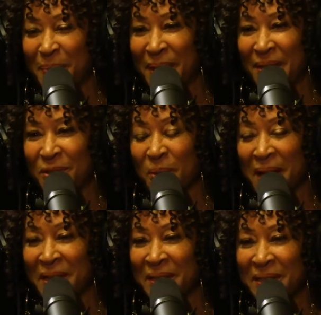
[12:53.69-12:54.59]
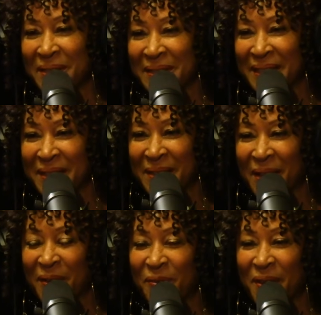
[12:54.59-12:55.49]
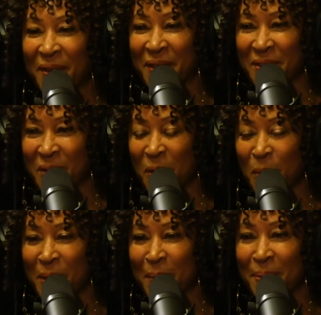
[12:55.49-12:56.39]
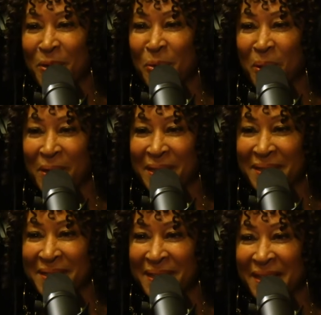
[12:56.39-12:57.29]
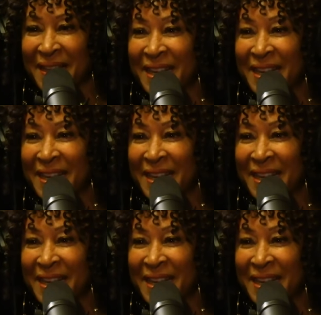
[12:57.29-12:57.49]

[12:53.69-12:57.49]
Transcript: a big triennial art fair that's going to open up in New Orleans